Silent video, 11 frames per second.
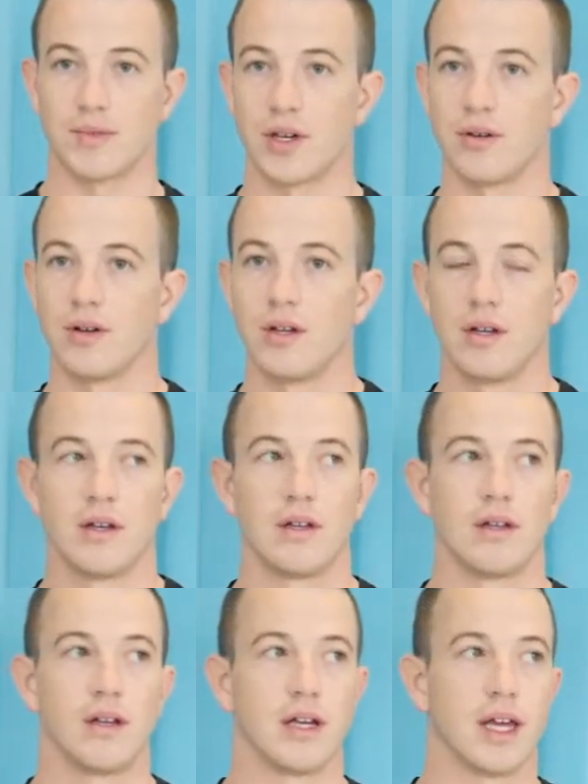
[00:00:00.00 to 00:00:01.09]
So
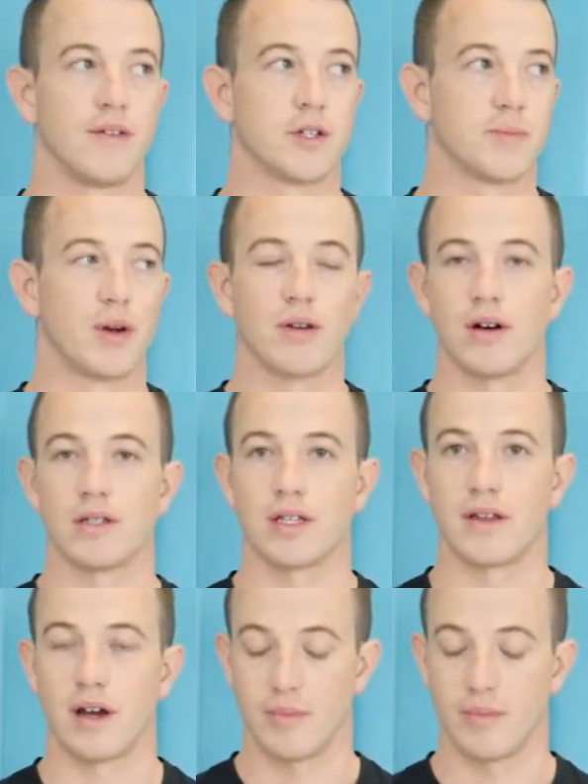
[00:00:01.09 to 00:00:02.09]
again, there's protocols in there,